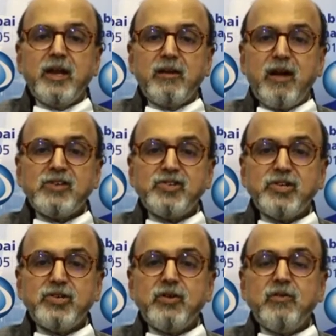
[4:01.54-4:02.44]

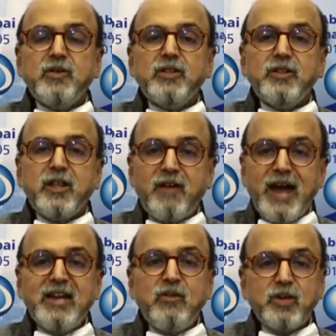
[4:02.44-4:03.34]
crisis with the
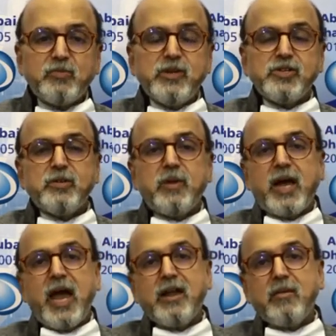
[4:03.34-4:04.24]
right investments.
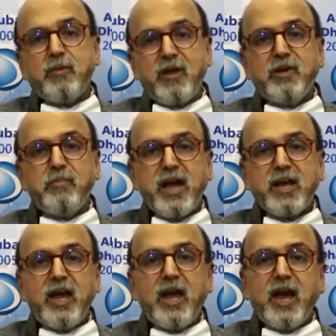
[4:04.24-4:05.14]
Again, private
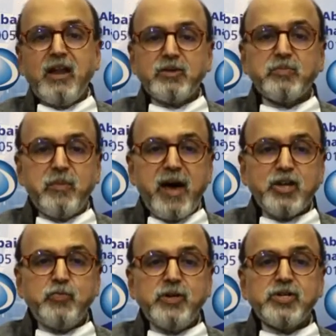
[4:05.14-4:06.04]
banking, investment
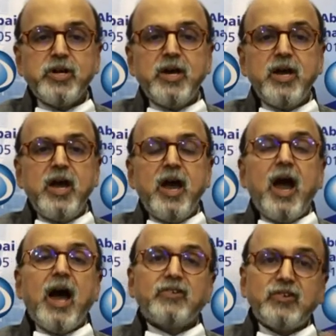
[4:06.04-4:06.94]
management,
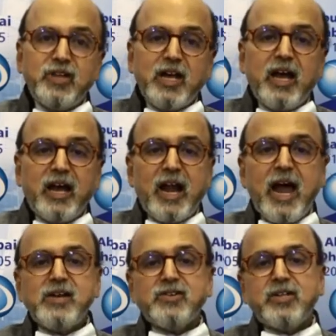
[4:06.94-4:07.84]
assist the
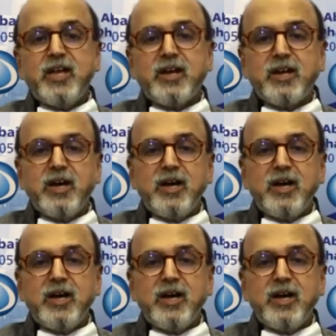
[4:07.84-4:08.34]
clients in their